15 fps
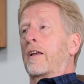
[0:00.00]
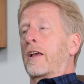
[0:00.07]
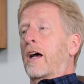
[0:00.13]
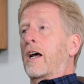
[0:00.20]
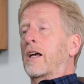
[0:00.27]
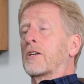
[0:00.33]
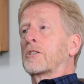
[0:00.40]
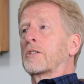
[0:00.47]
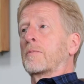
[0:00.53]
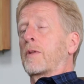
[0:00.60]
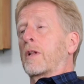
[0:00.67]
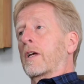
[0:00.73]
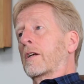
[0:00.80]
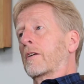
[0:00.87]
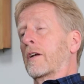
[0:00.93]
Yeah, I used to
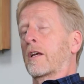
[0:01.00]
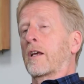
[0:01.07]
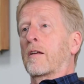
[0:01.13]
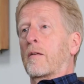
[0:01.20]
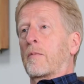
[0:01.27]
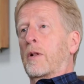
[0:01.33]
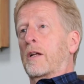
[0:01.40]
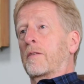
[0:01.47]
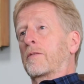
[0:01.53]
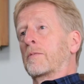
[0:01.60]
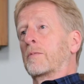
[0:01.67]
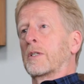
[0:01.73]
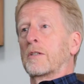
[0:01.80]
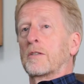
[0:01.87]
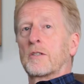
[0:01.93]
play cricket, played for
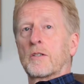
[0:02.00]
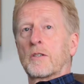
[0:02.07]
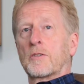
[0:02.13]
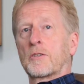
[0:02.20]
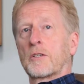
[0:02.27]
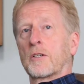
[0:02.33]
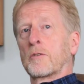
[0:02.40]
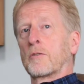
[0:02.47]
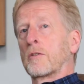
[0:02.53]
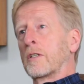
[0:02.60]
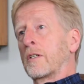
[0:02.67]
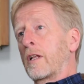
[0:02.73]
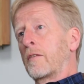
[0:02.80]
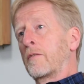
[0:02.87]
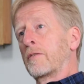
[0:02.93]
my school
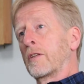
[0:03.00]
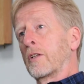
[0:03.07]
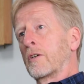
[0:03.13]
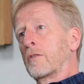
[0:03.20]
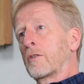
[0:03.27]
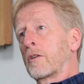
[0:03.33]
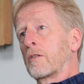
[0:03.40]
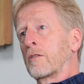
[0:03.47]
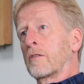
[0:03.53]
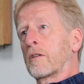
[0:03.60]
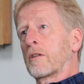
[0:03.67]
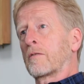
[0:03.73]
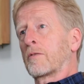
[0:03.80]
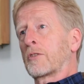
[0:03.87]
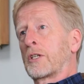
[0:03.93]
and then for local
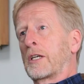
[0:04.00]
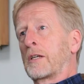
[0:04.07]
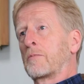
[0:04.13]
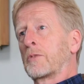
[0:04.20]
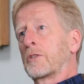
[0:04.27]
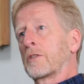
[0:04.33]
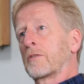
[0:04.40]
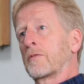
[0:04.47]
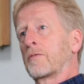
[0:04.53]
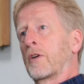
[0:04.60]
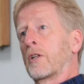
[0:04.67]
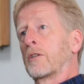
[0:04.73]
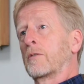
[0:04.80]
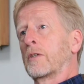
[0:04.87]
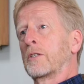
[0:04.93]
teams
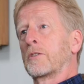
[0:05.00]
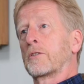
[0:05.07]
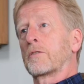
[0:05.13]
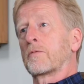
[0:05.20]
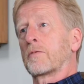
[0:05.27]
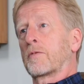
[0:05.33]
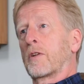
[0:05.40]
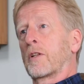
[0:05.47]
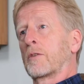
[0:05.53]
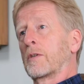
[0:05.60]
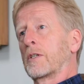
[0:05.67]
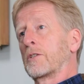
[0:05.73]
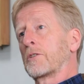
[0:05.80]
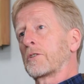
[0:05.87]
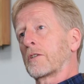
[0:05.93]
following school
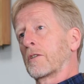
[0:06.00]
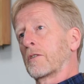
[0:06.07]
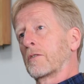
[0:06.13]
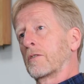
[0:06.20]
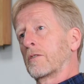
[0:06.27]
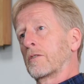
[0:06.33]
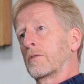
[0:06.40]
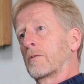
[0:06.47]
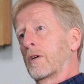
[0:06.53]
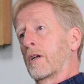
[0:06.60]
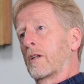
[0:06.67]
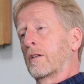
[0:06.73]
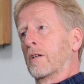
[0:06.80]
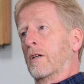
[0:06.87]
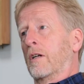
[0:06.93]
as
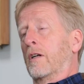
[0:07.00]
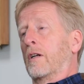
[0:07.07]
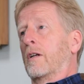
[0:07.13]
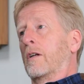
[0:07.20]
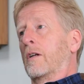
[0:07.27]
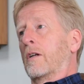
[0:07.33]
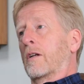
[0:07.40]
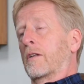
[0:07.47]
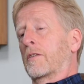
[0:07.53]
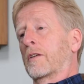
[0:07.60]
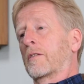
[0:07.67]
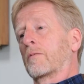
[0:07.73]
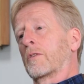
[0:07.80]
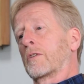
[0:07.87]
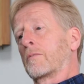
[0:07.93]
well. I
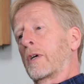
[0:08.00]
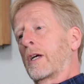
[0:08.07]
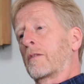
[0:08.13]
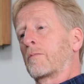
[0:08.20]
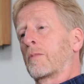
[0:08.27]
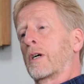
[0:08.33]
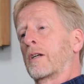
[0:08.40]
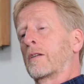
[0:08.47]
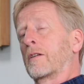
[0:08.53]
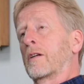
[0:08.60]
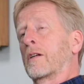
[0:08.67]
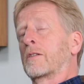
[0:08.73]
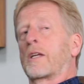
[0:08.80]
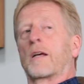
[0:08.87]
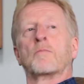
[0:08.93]
think one of my
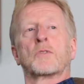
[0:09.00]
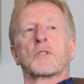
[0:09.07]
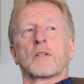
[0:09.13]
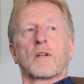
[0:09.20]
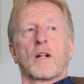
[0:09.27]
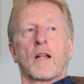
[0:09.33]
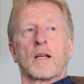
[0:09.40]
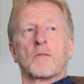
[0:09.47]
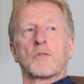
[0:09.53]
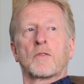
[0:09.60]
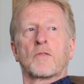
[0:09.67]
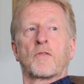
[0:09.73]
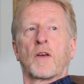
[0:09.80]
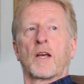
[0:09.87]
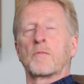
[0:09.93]
attempts at claims at
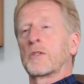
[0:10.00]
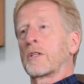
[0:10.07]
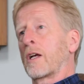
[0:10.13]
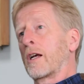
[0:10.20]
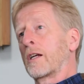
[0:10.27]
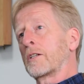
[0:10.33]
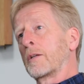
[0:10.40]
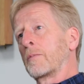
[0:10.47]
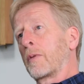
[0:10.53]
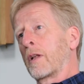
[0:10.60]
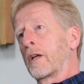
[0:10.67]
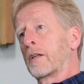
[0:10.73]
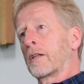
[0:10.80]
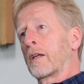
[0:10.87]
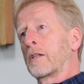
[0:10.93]
fame is I actually
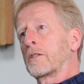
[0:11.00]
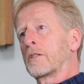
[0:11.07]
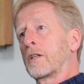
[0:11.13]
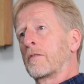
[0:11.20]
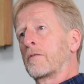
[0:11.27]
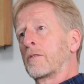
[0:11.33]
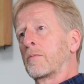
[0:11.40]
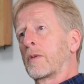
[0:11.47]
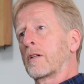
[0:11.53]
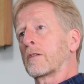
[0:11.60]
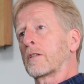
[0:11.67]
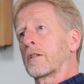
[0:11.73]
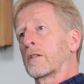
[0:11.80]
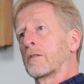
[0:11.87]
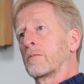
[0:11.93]
played against Devon
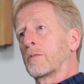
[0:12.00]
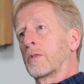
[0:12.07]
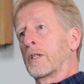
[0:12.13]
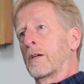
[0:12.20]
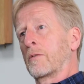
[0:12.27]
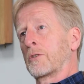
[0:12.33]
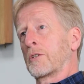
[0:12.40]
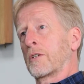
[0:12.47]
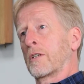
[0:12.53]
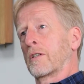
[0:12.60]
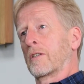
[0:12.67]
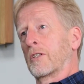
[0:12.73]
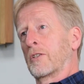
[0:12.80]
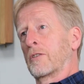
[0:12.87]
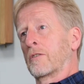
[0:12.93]
Malcolm when I was a
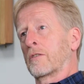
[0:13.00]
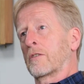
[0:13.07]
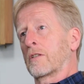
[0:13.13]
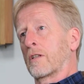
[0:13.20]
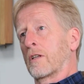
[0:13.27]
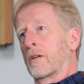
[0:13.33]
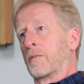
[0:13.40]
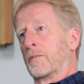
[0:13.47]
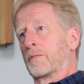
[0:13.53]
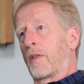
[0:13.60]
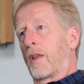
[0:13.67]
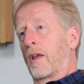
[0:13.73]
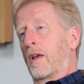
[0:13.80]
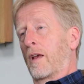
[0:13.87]
youngster. Yeah.